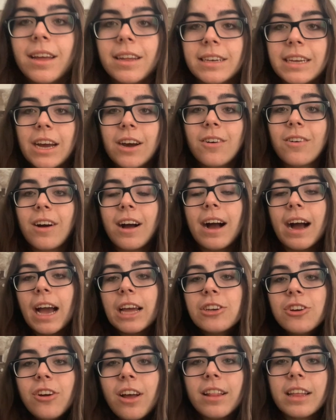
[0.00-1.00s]
Now,
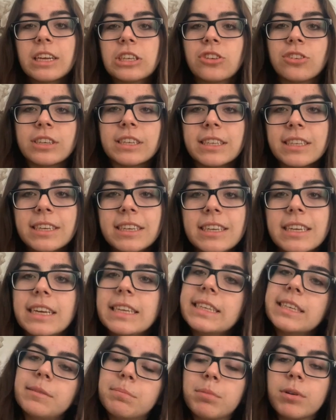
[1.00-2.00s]
hydroelectricity
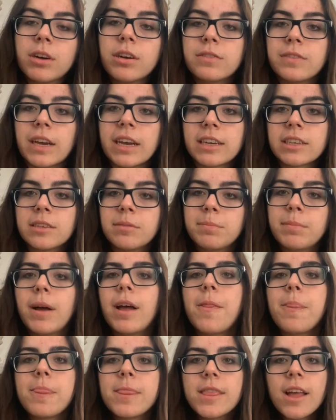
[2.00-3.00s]
isn't perfect,
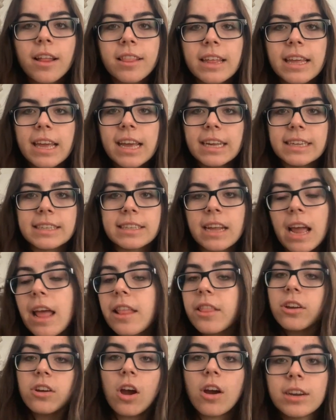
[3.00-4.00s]
but nothing is,
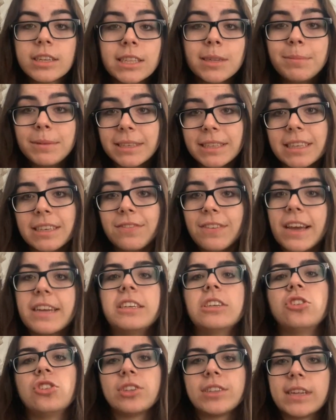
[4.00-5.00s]
and there are some
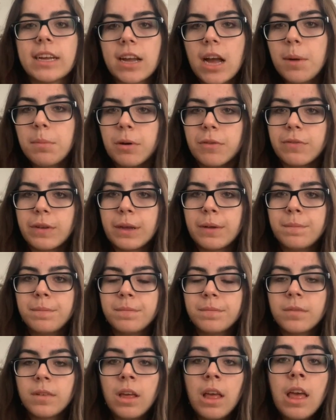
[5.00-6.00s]
disadvantages that come with it.
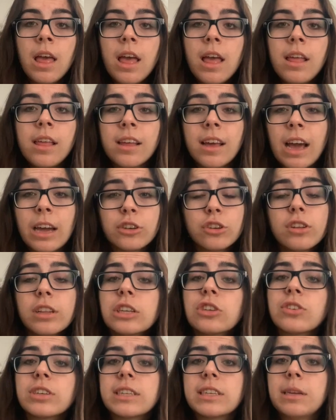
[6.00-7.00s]

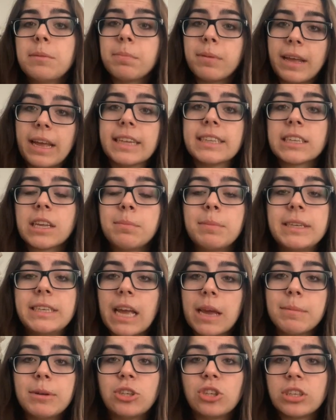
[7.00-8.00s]
Hydroelectricity plants can be
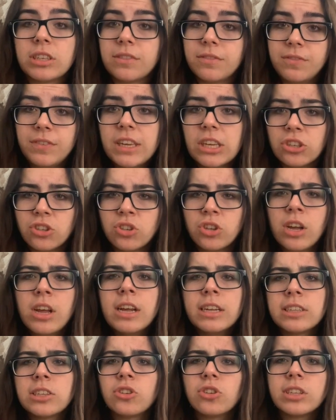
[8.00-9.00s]
damaging to fish,
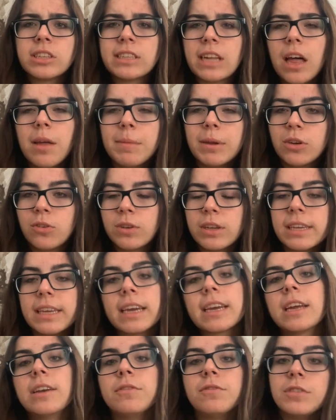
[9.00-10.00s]
such as salmon, who can
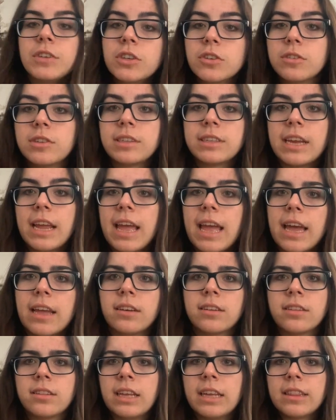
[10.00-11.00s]
get confused
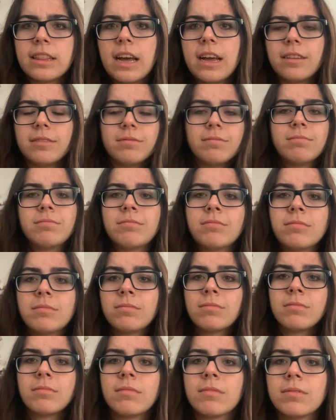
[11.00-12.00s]
and think that
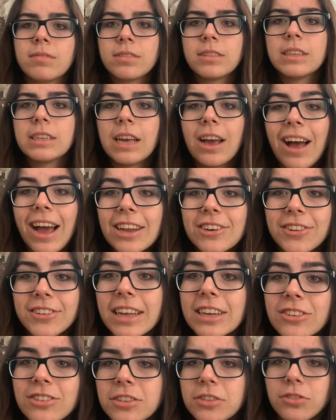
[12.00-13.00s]
the
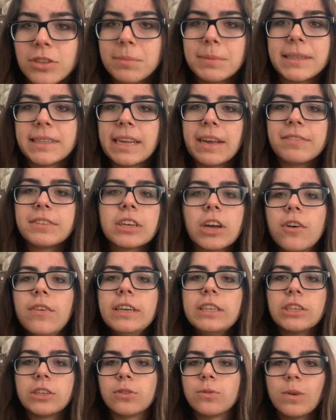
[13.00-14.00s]
hydroelectric stream is safe to go
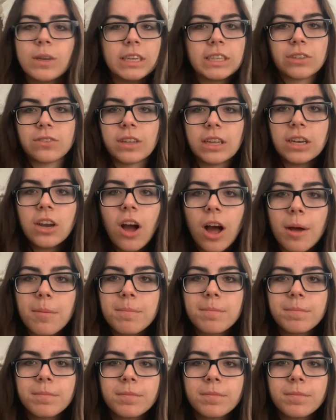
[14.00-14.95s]
into when it's really not.